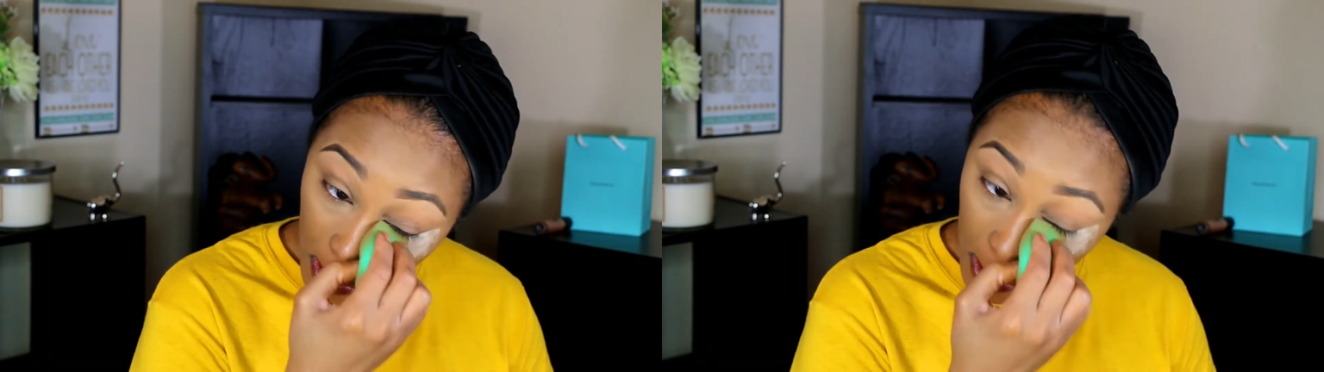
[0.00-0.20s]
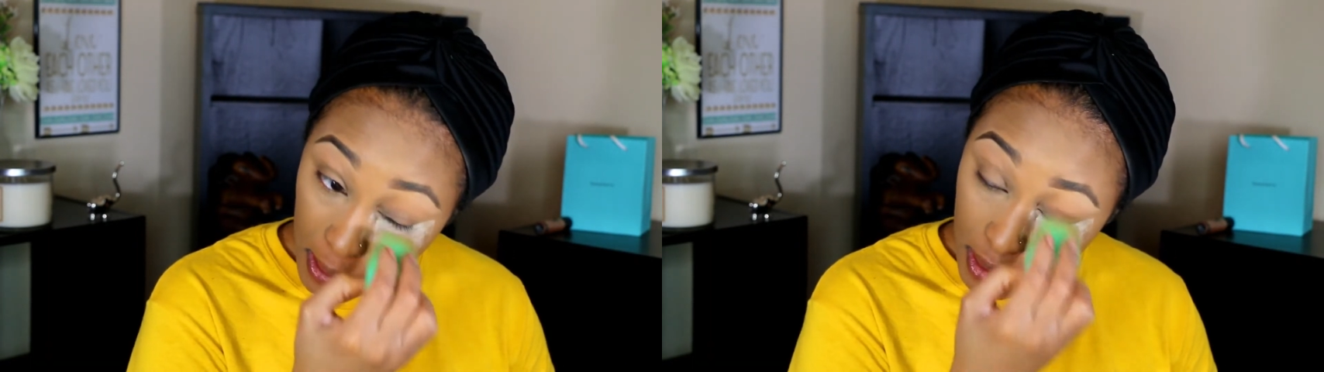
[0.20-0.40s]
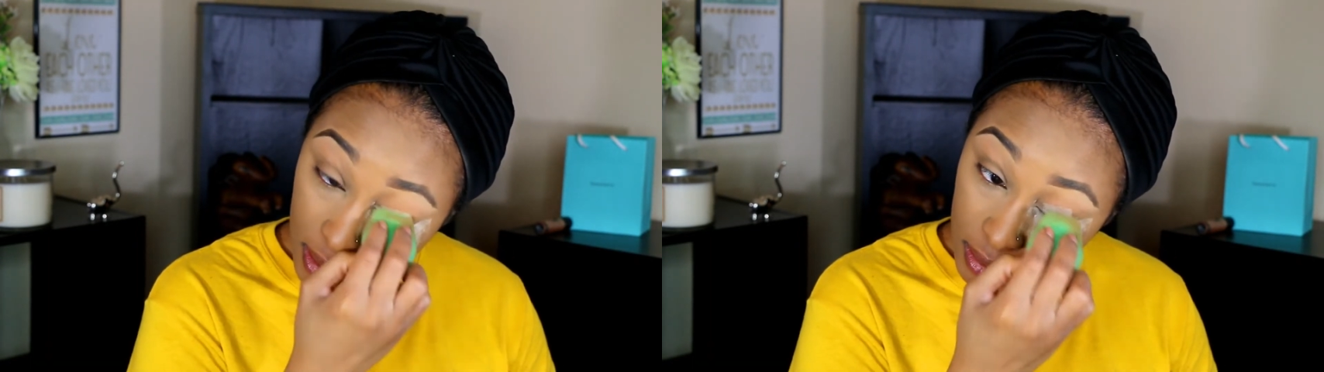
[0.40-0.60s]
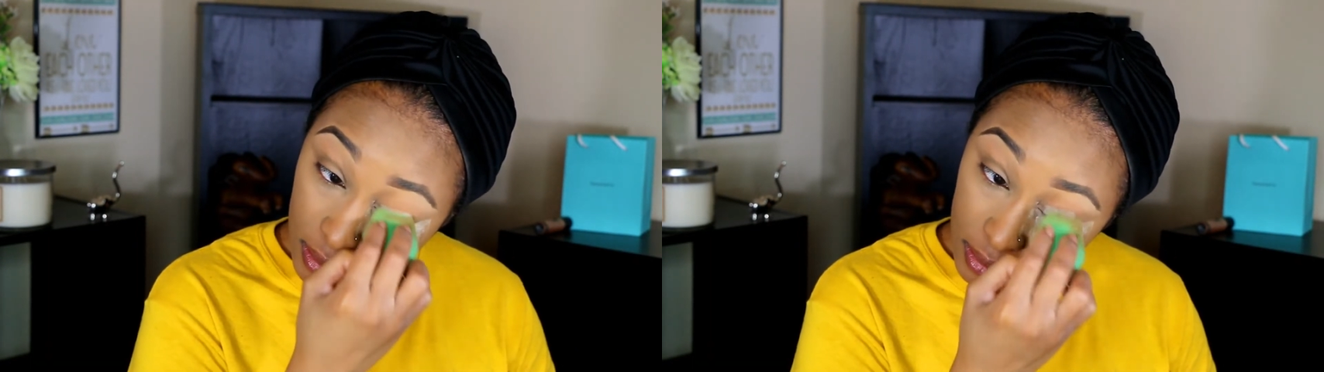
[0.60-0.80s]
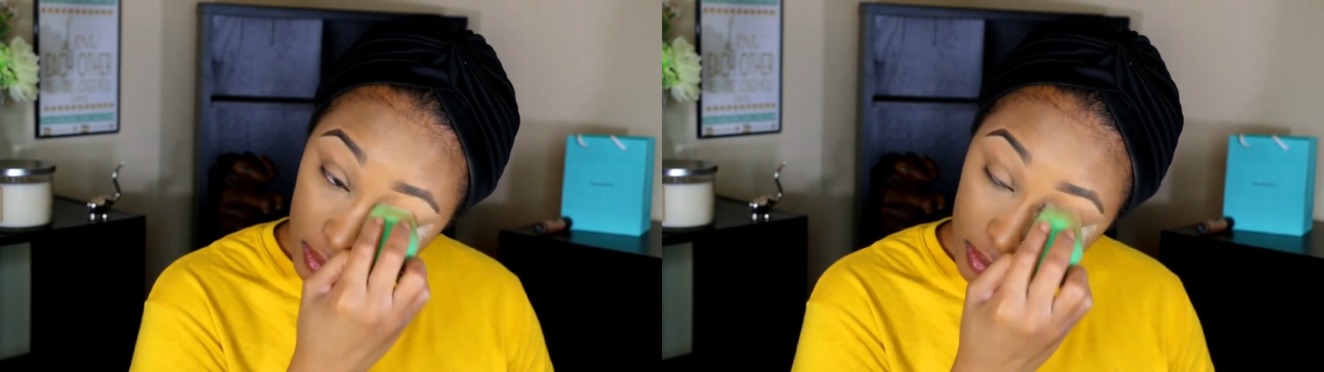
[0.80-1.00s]
and then I'm
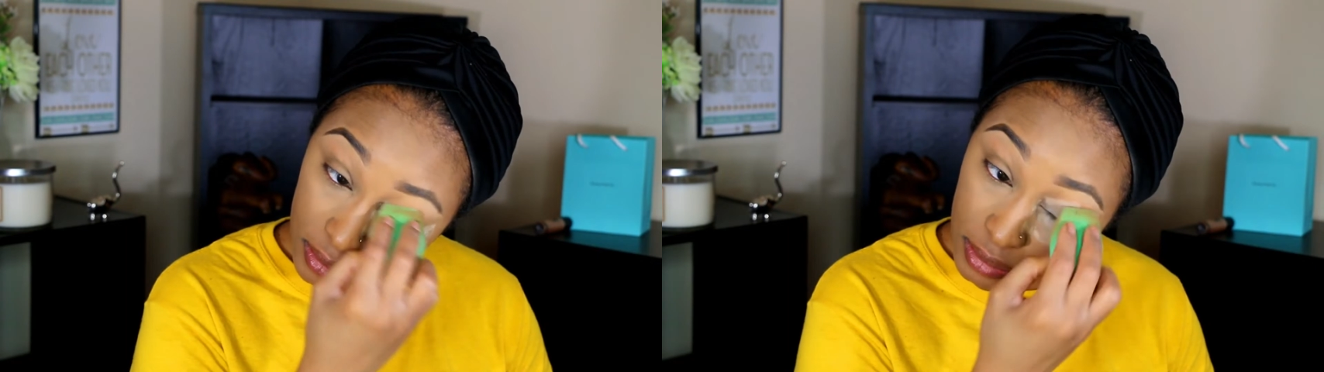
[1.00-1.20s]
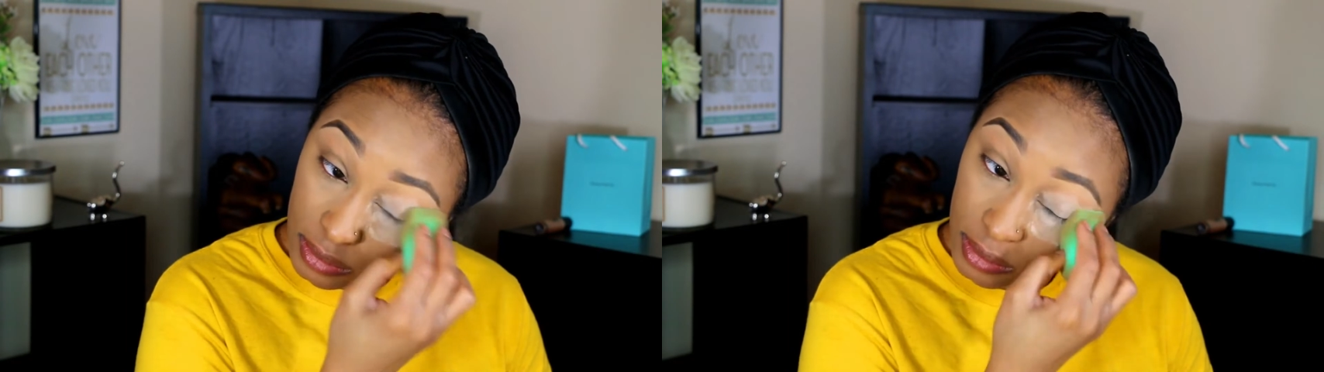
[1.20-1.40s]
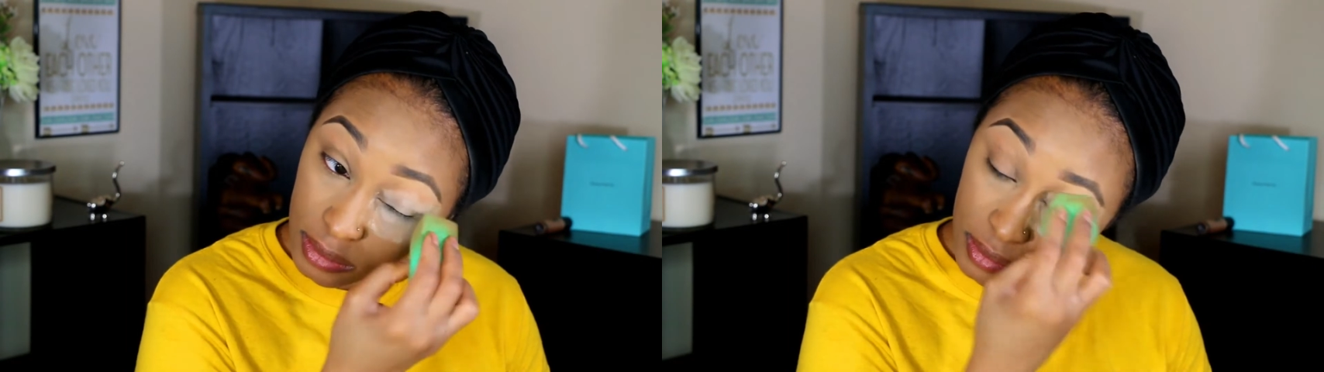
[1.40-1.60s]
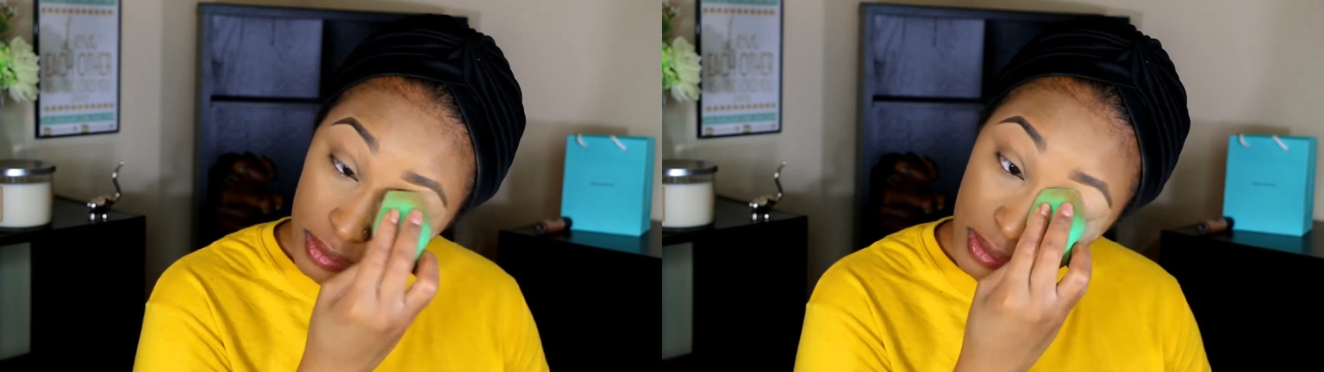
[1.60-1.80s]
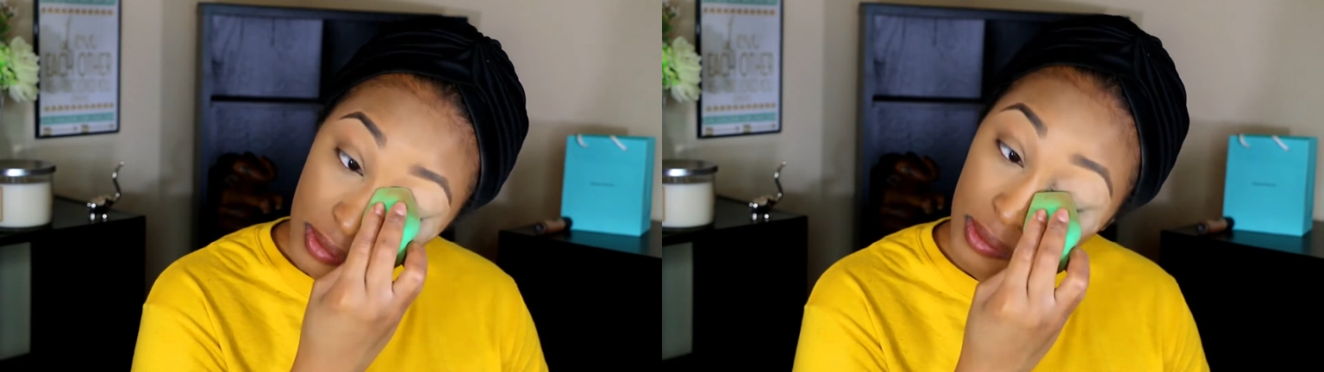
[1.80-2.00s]
going back with that
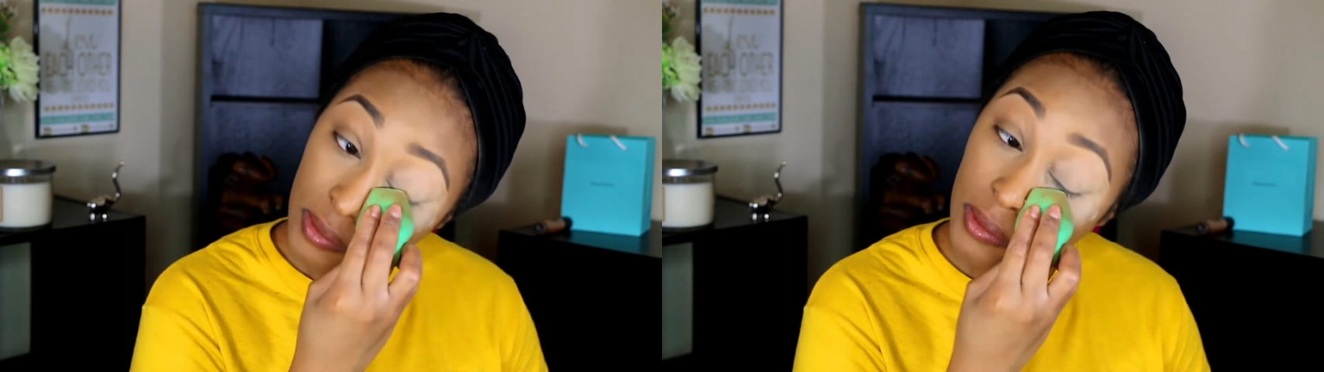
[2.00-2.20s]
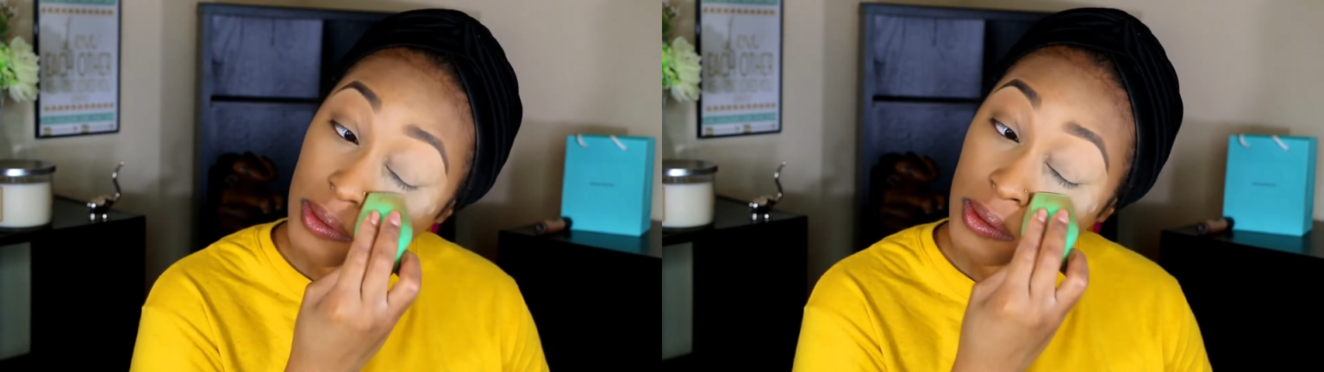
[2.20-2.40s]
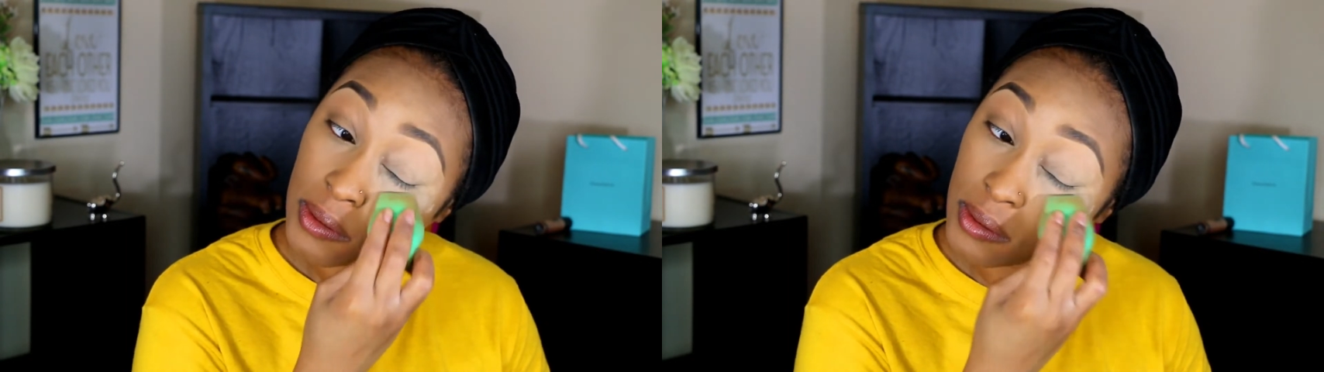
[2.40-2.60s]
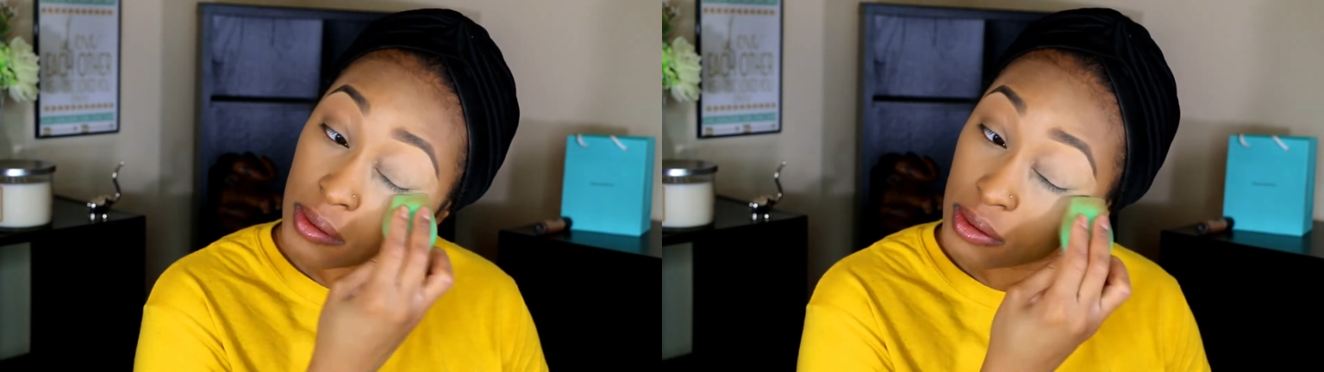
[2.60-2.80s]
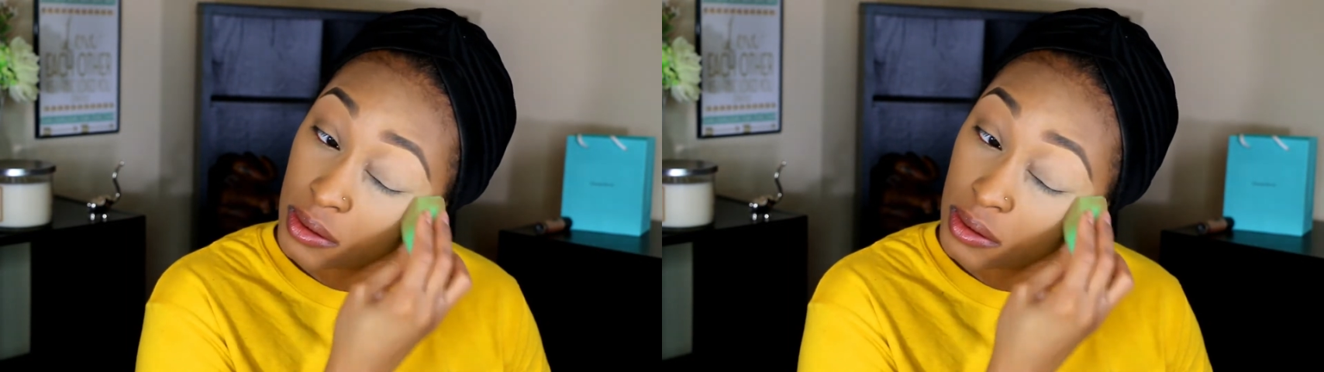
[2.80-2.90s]
sponge and that powder.